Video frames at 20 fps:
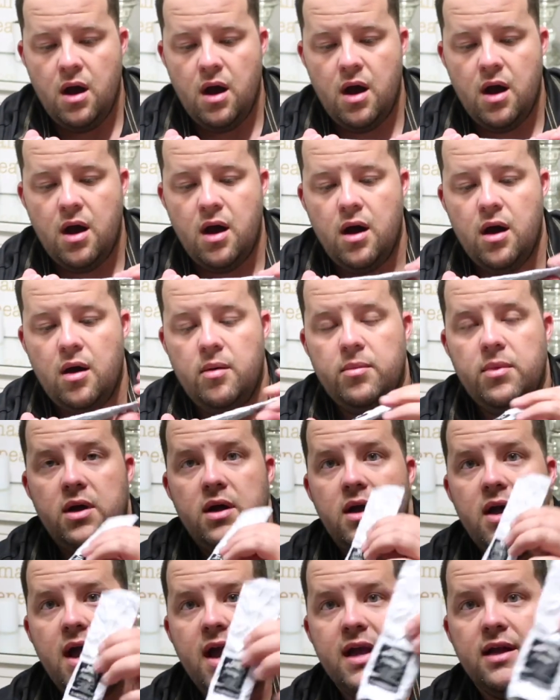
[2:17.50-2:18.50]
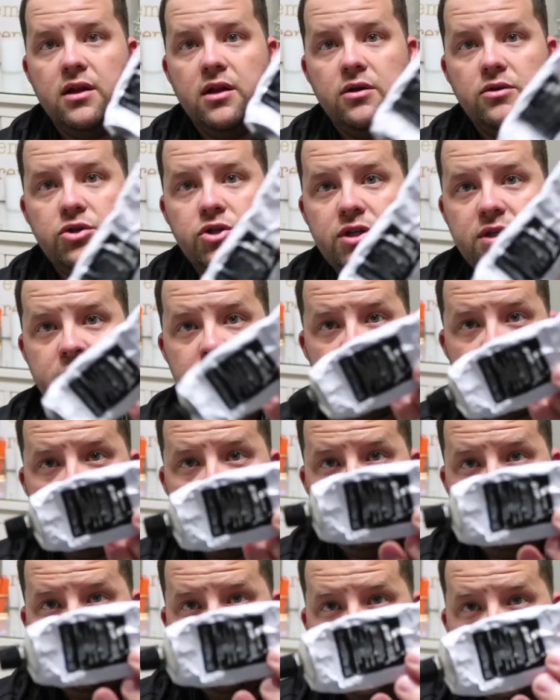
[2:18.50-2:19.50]
Um, hand lotion,
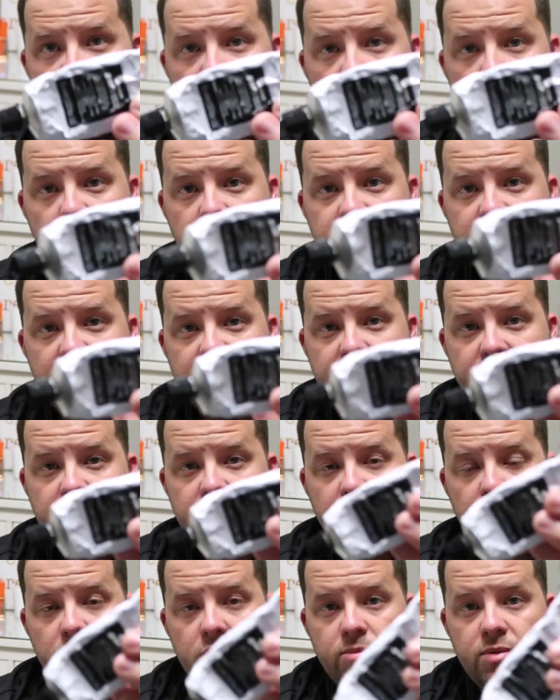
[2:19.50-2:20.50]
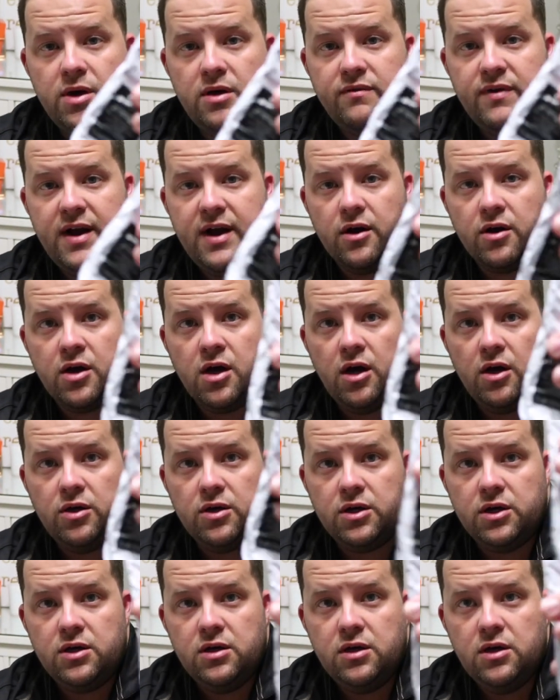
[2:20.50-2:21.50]
it looks like a tube of hair
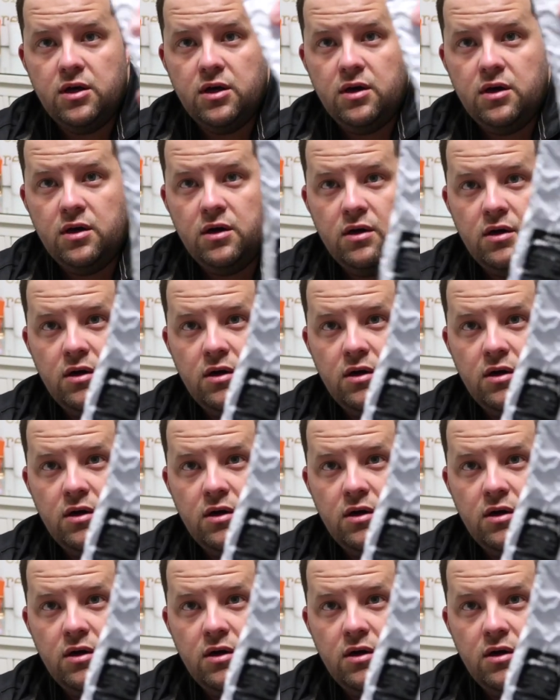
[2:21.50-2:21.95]
color.